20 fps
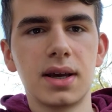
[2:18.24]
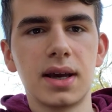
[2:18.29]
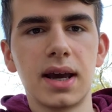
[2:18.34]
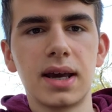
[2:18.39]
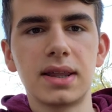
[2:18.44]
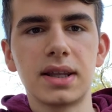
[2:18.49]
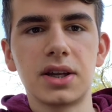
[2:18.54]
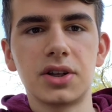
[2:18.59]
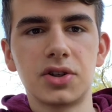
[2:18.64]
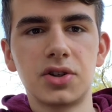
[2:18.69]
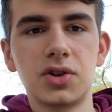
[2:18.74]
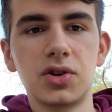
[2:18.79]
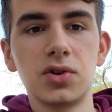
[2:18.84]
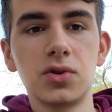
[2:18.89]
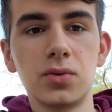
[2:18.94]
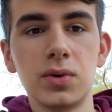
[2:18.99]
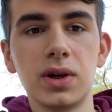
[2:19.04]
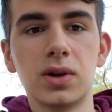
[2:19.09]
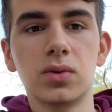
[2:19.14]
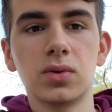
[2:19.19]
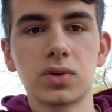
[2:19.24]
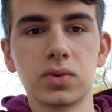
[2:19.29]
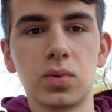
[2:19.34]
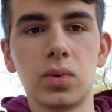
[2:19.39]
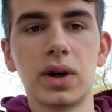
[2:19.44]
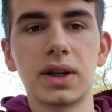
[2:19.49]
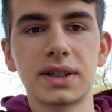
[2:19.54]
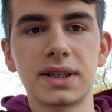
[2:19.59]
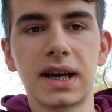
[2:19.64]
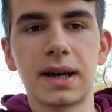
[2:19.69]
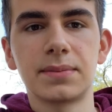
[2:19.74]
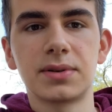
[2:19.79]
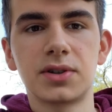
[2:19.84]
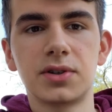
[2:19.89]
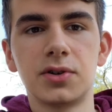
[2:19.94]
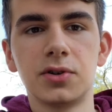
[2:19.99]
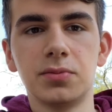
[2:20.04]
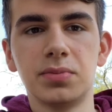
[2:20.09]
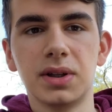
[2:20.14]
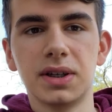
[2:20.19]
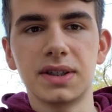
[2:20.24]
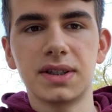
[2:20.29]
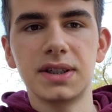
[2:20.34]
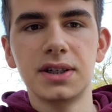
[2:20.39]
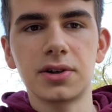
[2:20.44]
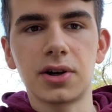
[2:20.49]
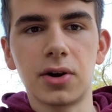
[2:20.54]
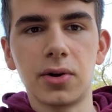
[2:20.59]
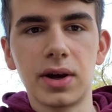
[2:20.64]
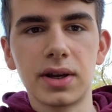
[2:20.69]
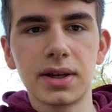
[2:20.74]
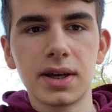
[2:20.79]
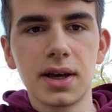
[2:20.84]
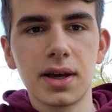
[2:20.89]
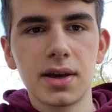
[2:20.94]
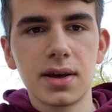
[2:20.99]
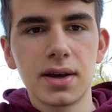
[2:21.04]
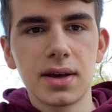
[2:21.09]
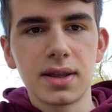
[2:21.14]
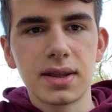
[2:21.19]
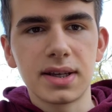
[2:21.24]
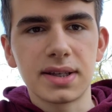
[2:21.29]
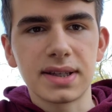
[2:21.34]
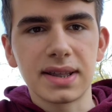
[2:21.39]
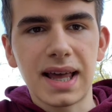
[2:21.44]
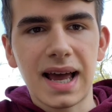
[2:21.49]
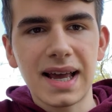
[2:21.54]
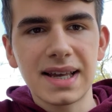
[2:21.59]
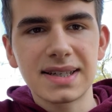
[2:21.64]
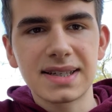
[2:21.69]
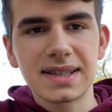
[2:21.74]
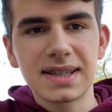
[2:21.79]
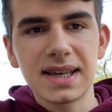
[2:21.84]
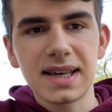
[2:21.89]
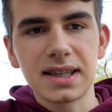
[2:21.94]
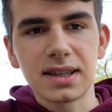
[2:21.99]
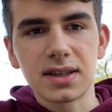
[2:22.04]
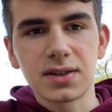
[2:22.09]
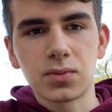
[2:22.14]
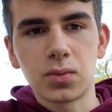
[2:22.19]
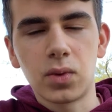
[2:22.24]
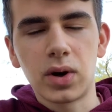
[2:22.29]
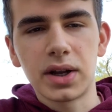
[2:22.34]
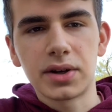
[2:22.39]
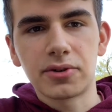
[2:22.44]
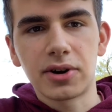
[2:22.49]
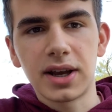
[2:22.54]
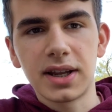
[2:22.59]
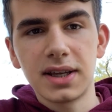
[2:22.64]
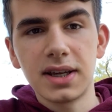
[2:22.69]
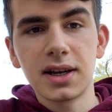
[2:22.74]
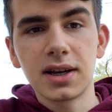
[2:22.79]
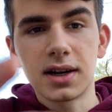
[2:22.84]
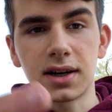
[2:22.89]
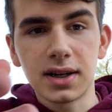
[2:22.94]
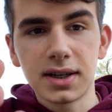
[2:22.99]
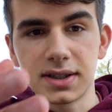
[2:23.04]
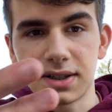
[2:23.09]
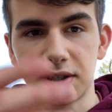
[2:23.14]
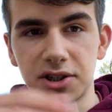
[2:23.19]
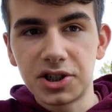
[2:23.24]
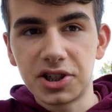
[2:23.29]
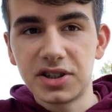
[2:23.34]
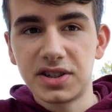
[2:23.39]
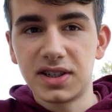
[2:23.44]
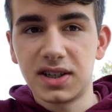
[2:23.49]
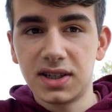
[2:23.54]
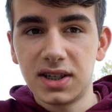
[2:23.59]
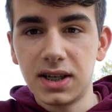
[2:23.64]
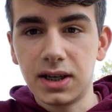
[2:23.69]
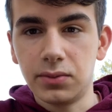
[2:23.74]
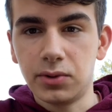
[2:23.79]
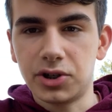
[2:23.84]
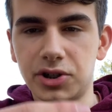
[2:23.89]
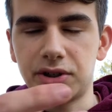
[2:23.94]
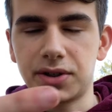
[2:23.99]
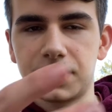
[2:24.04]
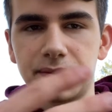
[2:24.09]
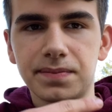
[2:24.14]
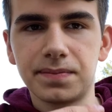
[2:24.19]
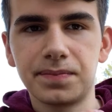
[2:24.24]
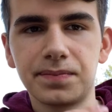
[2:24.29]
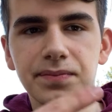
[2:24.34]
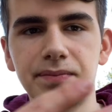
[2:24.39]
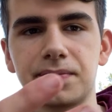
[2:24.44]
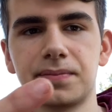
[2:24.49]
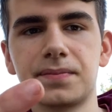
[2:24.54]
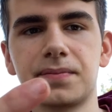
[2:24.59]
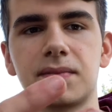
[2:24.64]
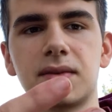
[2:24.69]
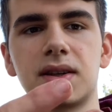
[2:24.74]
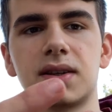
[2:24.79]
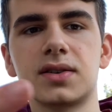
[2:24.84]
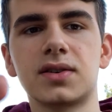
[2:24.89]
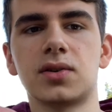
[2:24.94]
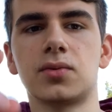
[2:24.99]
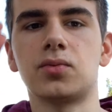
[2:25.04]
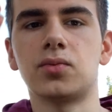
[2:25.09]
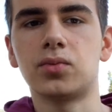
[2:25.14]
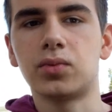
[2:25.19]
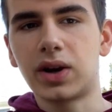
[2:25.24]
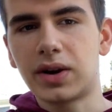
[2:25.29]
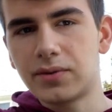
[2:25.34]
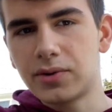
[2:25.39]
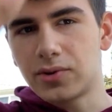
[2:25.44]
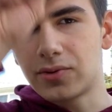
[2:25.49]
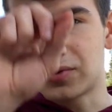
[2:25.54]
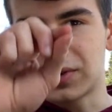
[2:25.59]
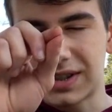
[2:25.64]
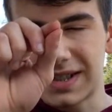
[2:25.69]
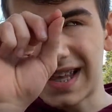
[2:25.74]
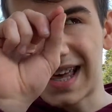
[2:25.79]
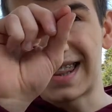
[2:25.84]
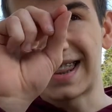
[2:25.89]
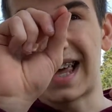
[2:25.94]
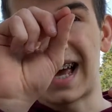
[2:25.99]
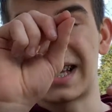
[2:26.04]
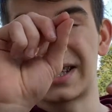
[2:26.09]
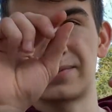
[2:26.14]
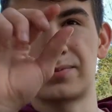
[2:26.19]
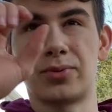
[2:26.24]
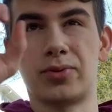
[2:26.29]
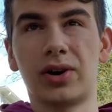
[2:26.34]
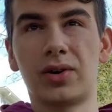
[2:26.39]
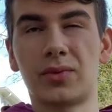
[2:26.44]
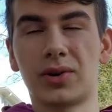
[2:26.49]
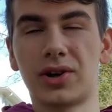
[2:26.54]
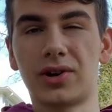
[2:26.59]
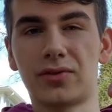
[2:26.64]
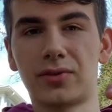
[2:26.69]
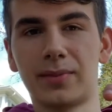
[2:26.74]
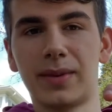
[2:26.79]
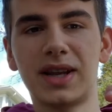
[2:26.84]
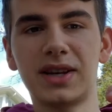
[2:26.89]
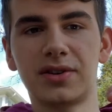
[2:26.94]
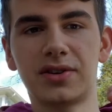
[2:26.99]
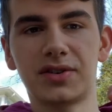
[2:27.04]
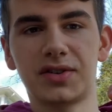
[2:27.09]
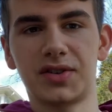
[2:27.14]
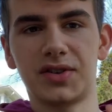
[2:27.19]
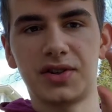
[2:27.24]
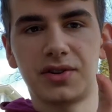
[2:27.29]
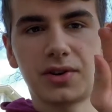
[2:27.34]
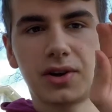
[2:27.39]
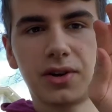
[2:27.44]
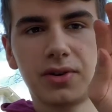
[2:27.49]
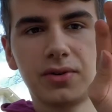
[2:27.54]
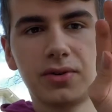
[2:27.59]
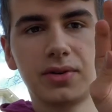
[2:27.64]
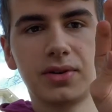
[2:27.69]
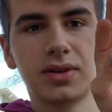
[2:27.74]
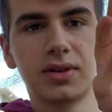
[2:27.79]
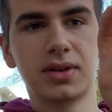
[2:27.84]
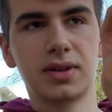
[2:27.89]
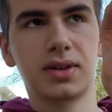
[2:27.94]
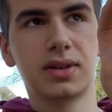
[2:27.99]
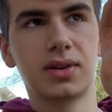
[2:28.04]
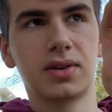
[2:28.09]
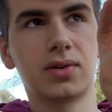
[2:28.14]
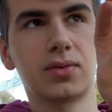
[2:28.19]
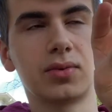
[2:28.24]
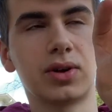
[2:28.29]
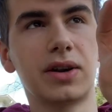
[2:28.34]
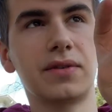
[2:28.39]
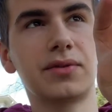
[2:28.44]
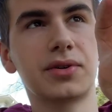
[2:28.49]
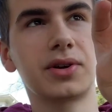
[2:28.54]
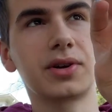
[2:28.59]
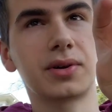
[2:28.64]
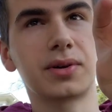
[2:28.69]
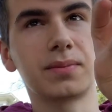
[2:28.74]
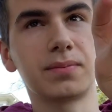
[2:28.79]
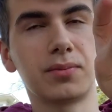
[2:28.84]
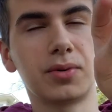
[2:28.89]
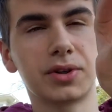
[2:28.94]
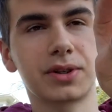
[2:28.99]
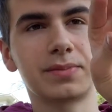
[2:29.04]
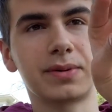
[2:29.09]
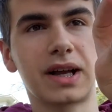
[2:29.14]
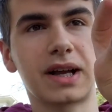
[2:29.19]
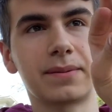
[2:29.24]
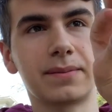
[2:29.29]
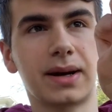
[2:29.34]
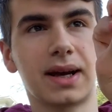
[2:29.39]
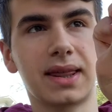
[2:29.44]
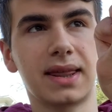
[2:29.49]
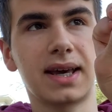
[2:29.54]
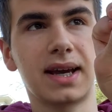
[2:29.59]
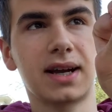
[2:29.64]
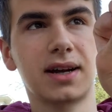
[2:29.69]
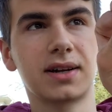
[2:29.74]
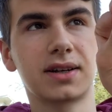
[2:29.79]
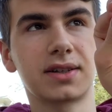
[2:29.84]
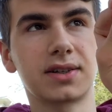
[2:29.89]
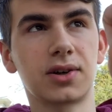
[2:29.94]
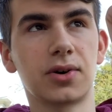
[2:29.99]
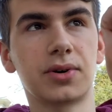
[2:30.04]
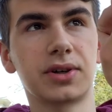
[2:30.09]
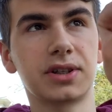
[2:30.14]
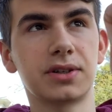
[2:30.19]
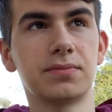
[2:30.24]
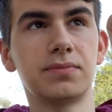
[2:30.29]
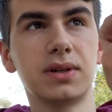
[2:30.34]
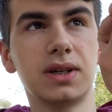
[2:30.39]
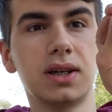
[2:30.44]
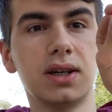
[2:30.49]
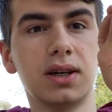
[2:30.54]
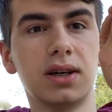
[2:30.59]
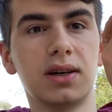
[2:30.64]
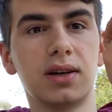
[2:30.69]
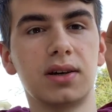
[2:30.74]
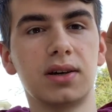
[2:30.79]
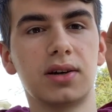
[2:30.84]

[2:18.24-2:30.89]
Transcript: And then 2 equals 1 times 2 plus 0. And this last thing, this 1 right here, is the GCD, so whenever you reach that last point where your remainder is 0, whatever you're multiplying by there is going to be